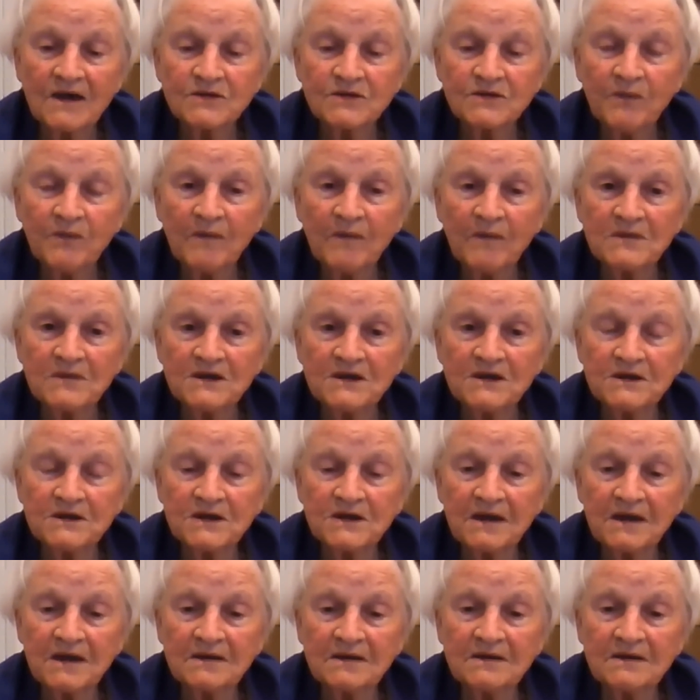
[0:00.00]
Swamiji
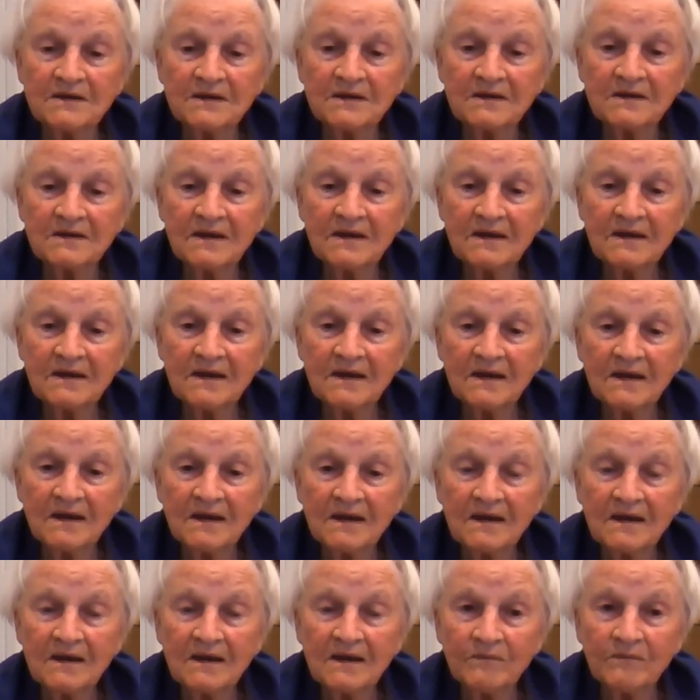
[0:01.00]
said,
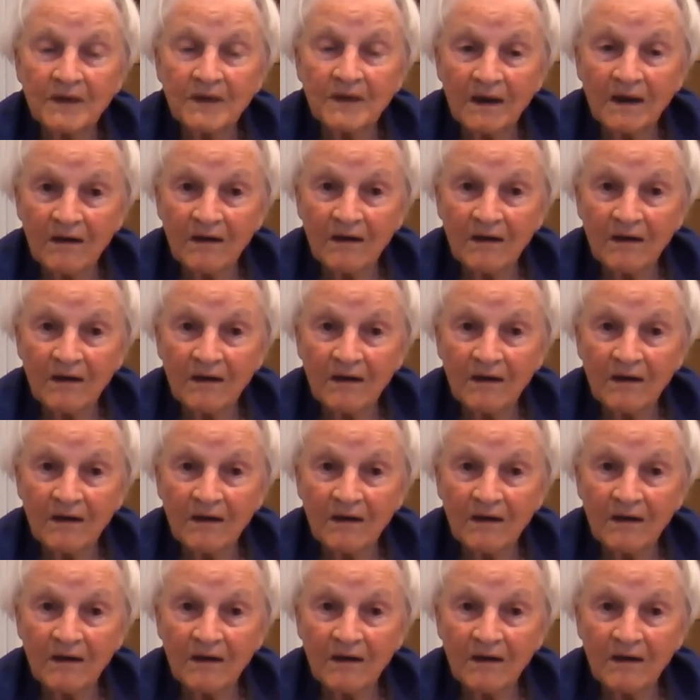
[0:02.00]
when